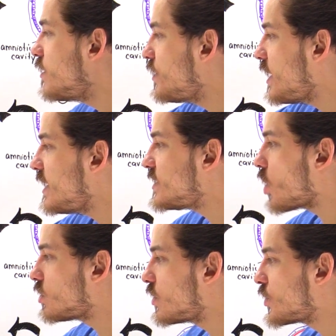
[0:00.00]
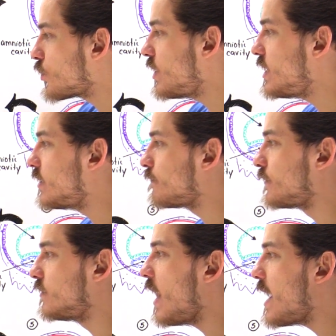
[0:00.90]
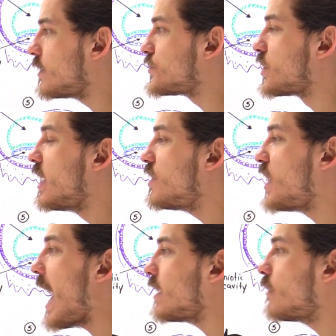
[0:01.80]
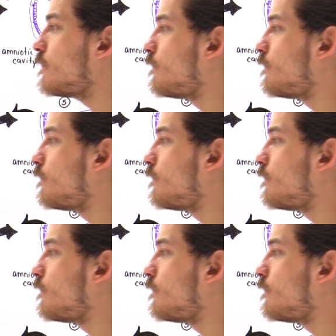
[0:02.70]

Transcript: these are the three different layers that are